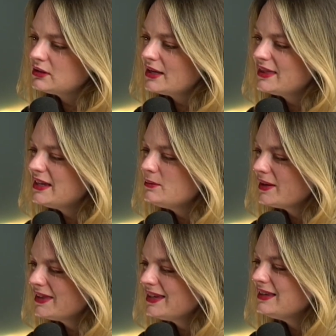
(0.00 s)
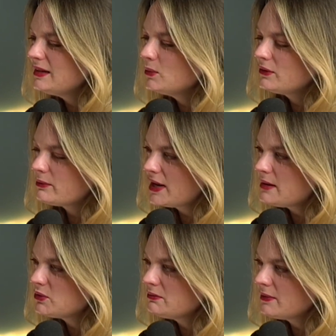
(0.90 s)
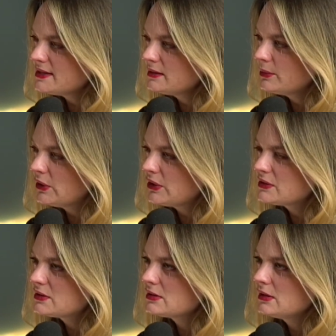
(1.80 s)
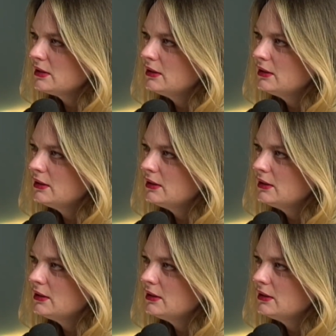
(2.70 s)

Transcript: I think he needed more of a break between writing books.